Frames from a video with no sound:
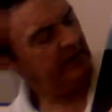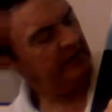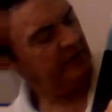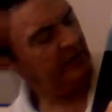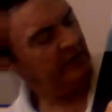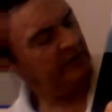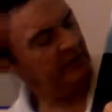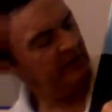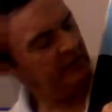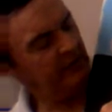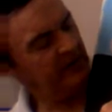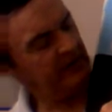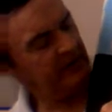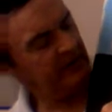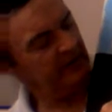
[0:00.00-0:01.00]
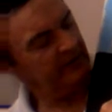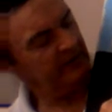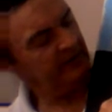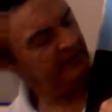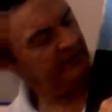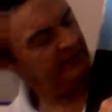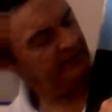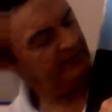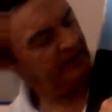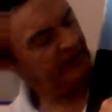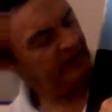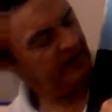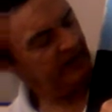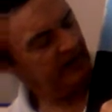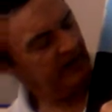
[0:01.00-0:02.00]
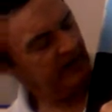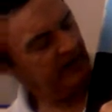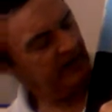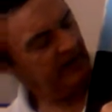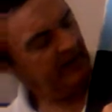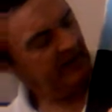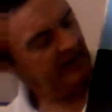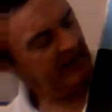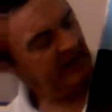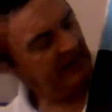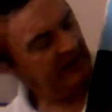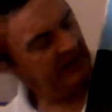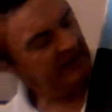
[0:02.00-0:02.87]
note right here, and